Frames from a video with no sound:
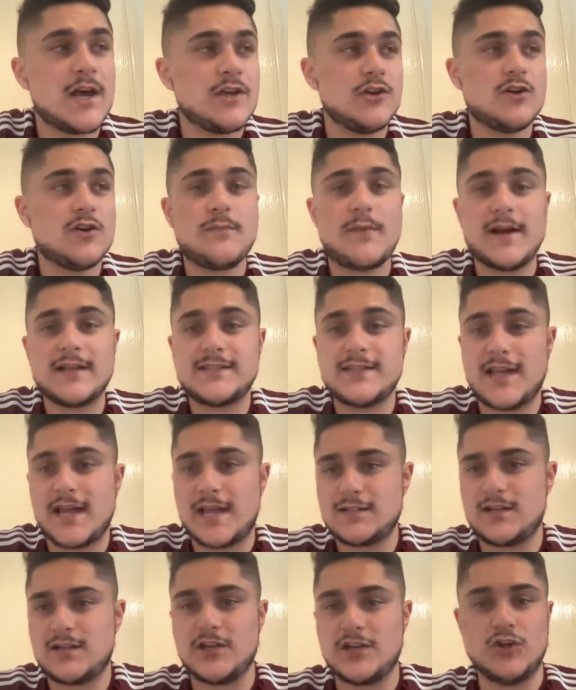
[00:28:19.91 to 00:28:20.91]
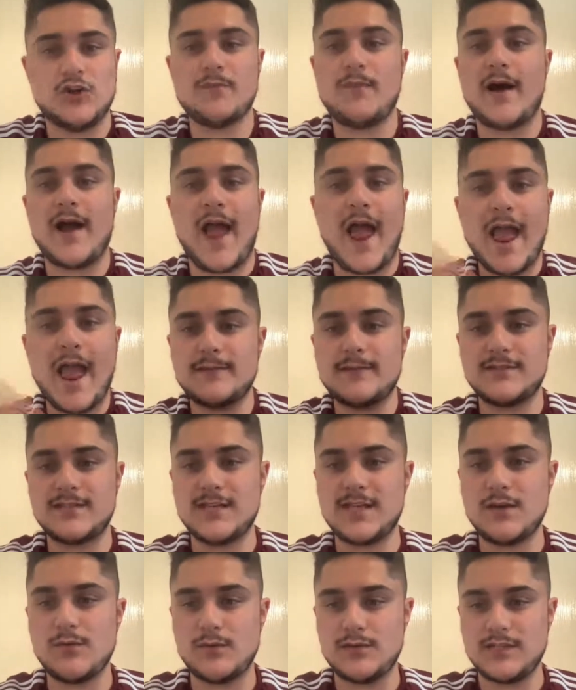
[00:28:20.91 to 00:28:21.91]
You could buy Tesla, you could buy
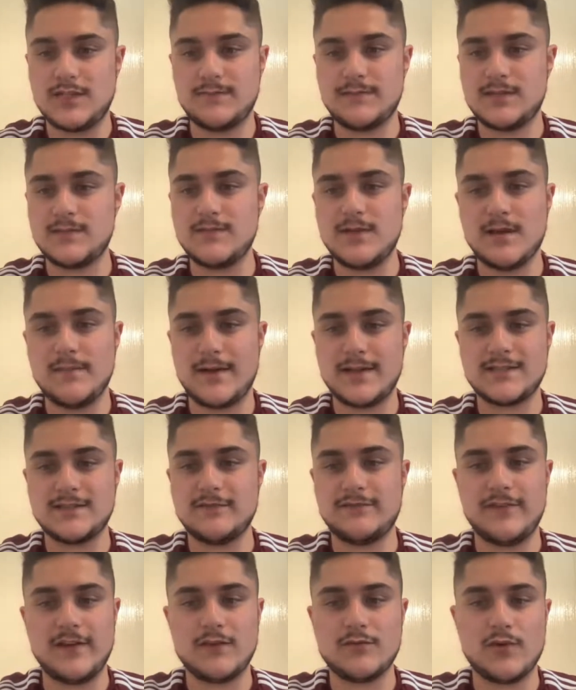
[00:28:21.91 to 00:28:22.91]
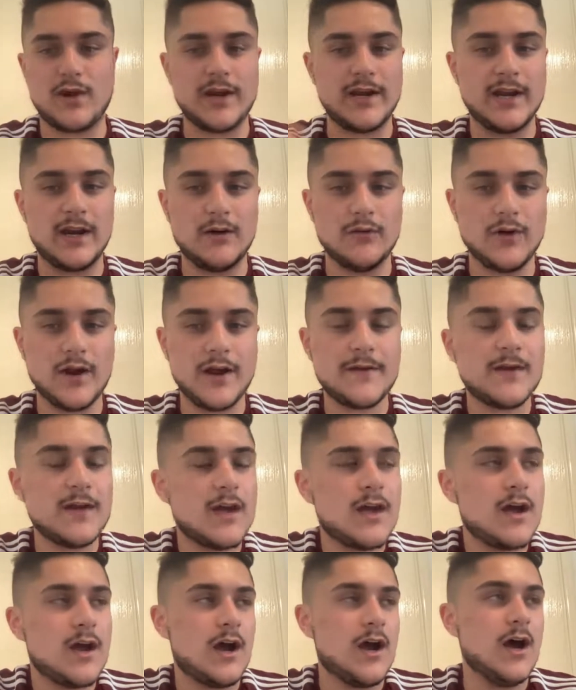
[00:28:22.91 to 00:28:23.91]
AMC, which seems to be a massive thing right now, right?
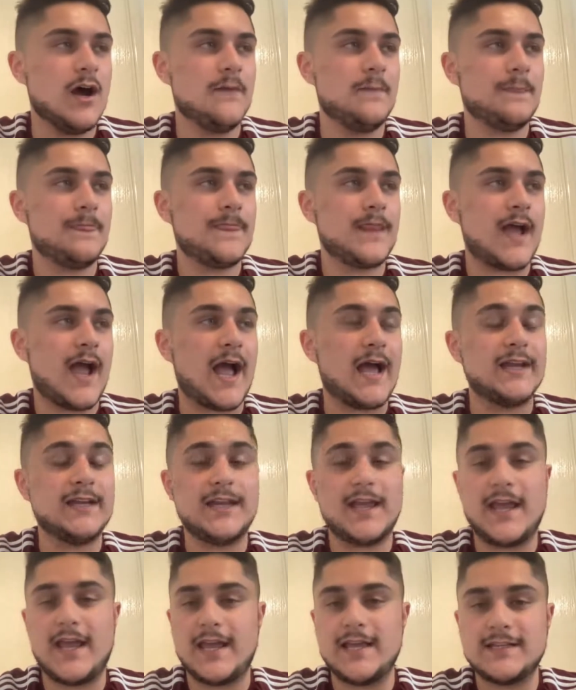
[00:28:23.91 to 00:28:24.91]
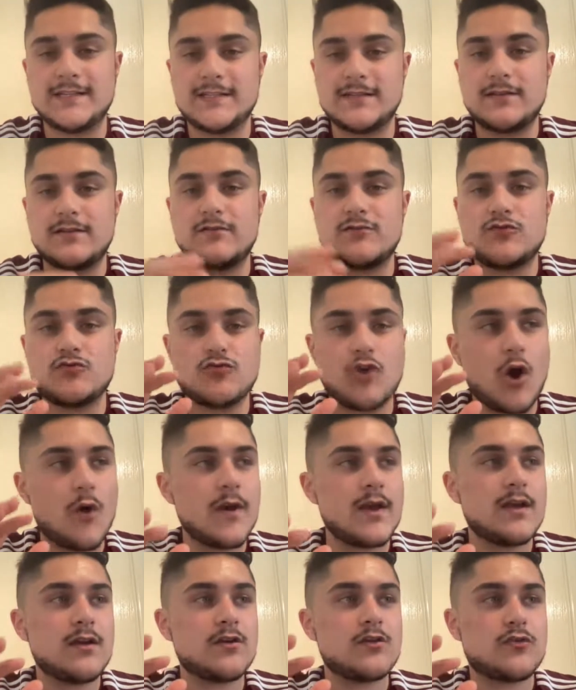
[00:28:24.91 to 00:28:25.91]
And it is
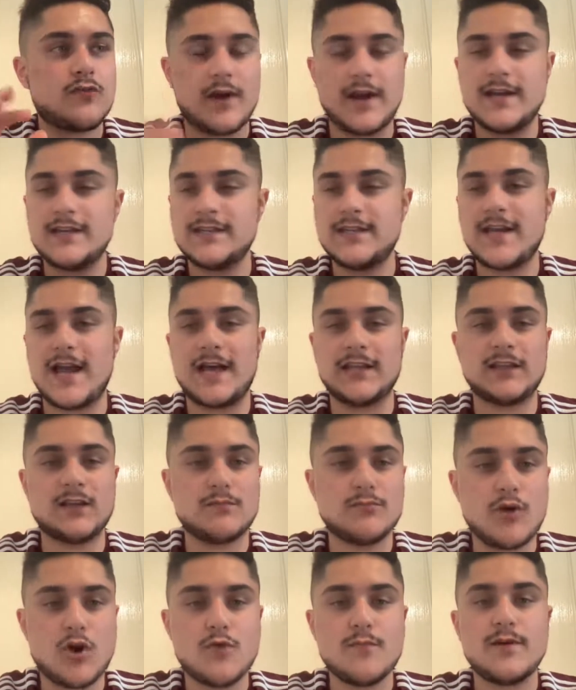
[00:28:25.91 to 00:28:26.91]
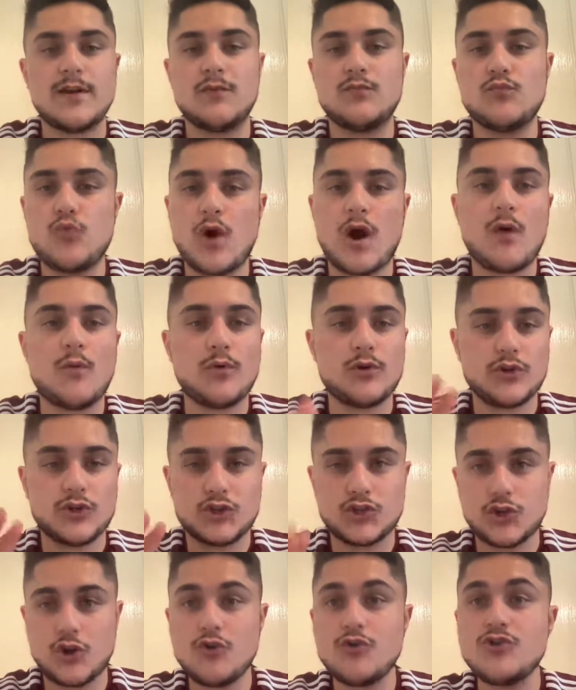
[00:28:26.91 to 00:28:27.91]
going crazy at the moment. And what I want to
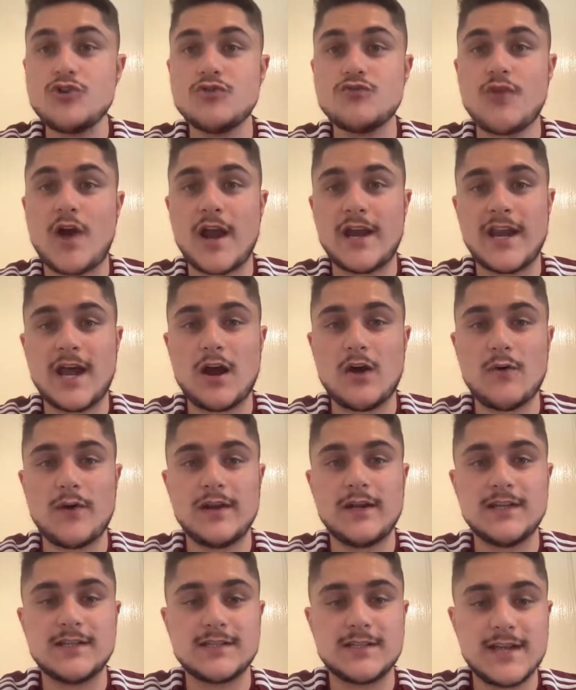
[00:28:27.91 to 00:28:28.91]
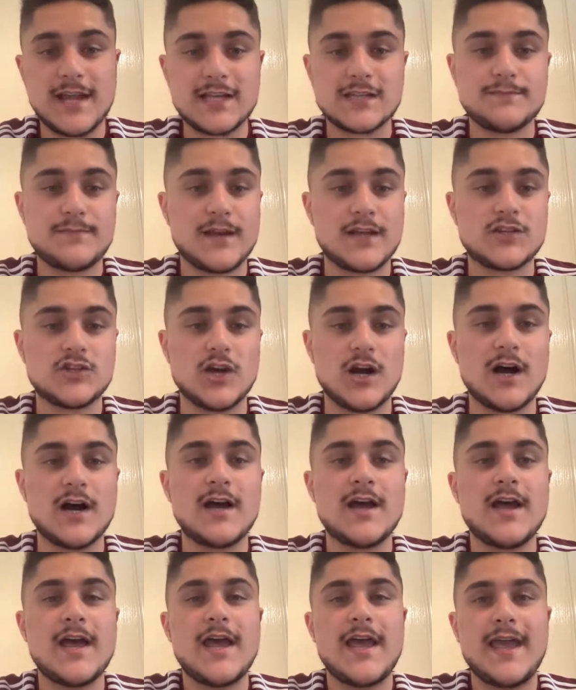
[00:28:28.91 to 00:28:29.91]
show you right now in this next picture
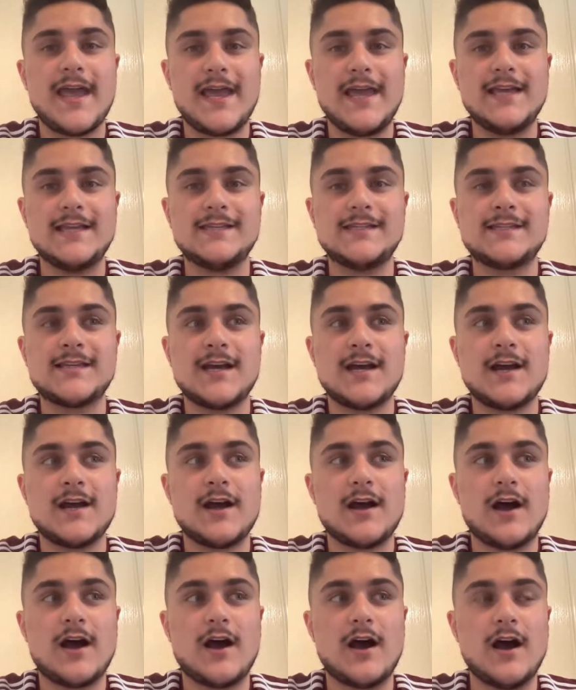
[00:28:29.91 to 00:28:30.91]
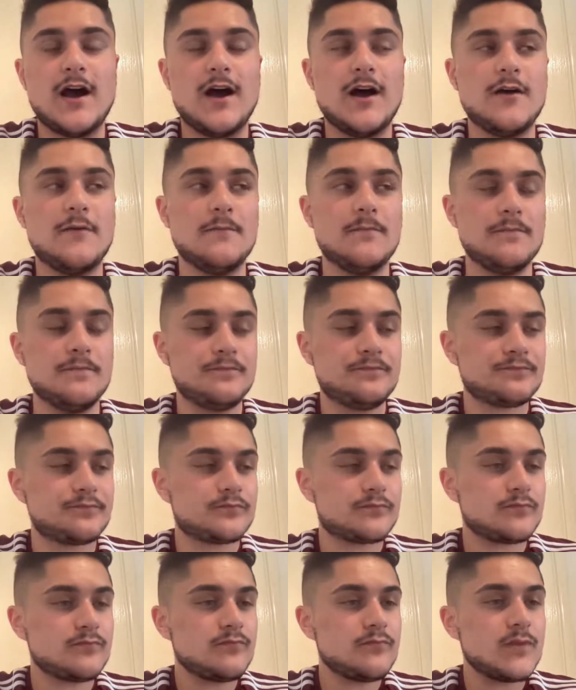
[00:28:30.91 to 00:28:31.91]
is all
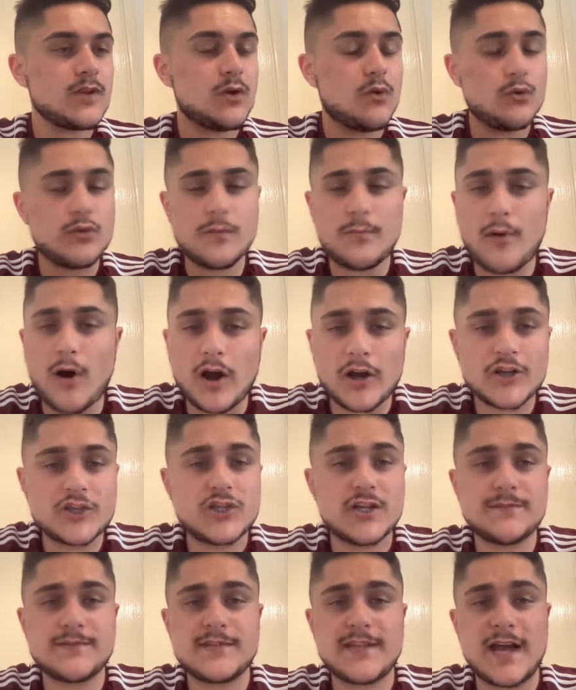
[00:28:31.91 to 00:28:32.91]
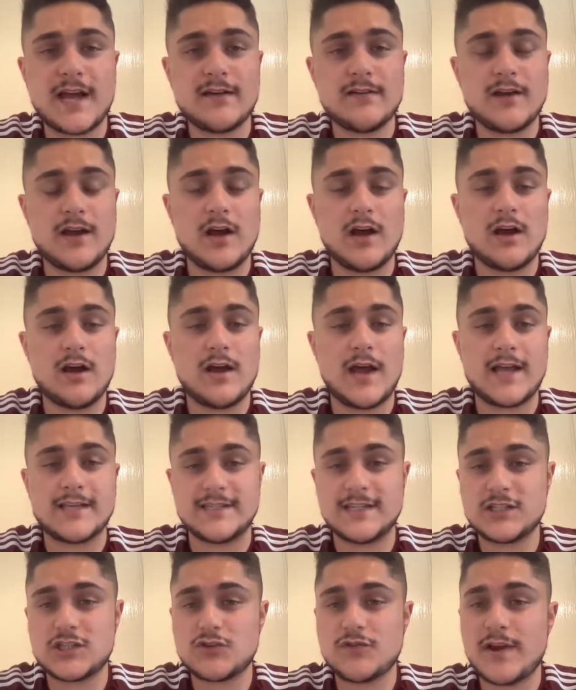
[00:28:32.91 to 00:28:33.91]
the partnerships that has
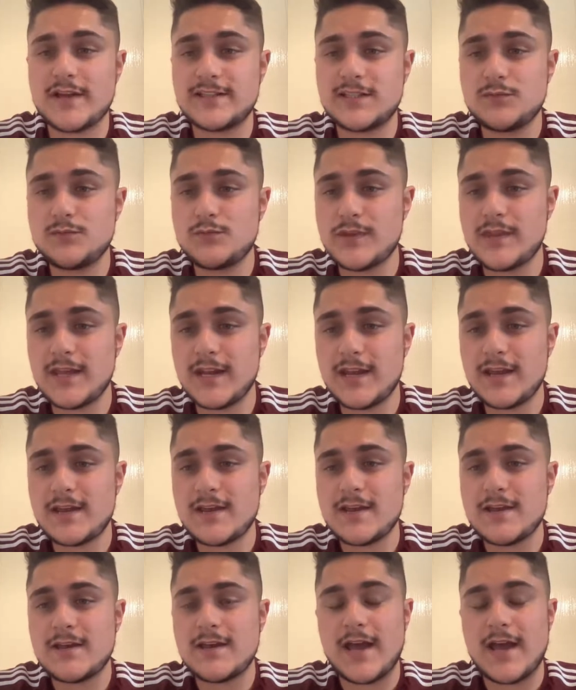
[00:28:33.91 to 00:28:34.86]
integrated within it.